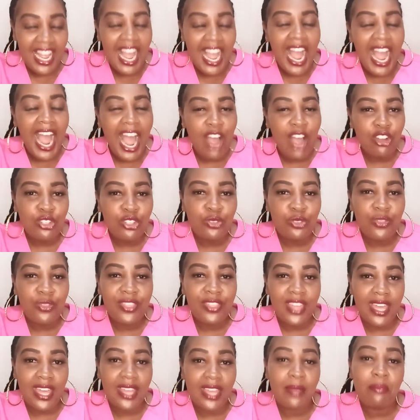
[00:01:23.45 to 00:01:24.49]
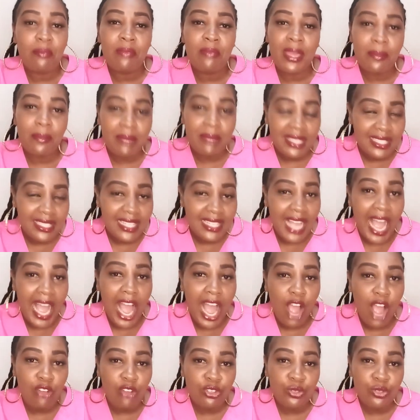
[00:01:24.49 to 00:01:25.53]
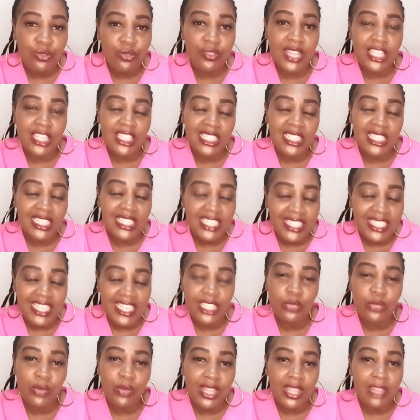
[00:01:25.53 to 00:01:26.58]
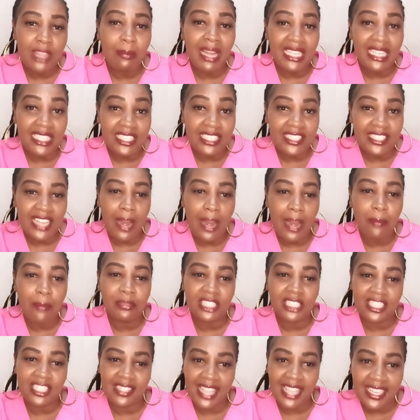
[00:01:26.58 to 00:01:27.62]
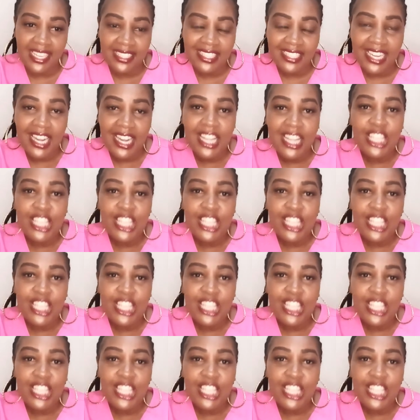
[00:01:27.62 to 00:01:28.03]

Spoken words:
How do the babies, how do the children with malaria present?